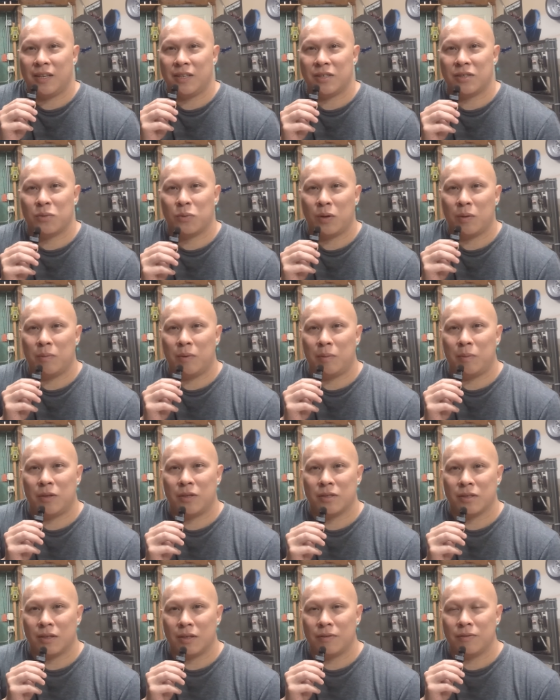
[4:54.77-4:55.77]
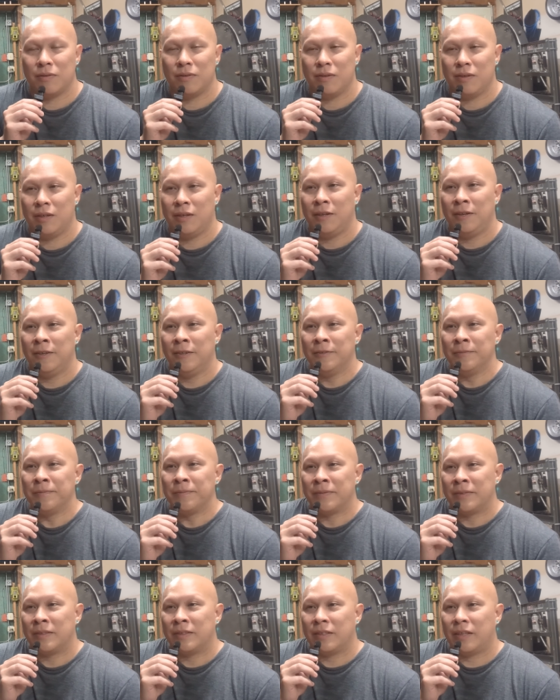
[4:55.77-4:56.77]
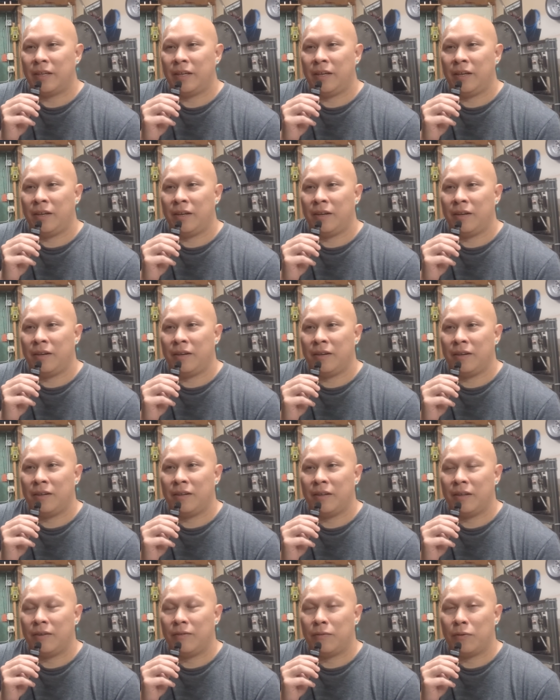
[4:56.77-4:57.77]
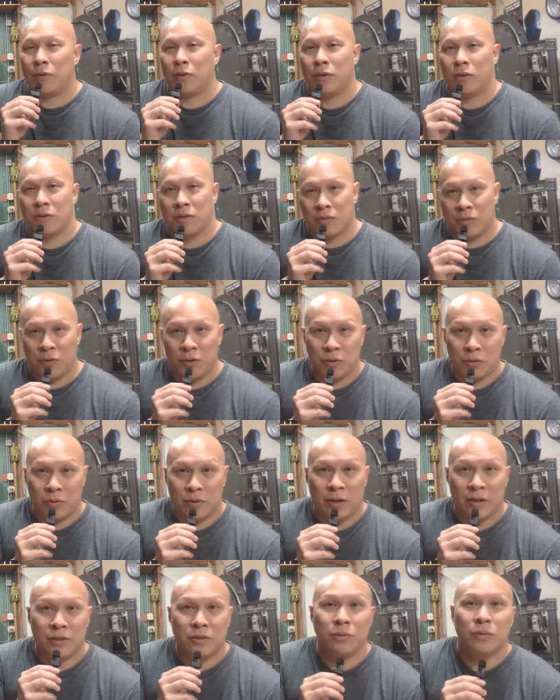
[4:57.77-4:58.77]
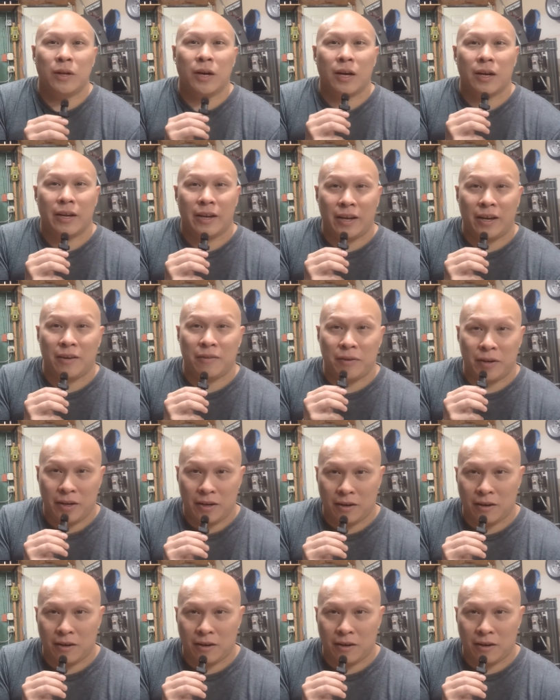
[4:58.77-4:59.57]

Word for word: I sweat my balls off. And for those of you that do not have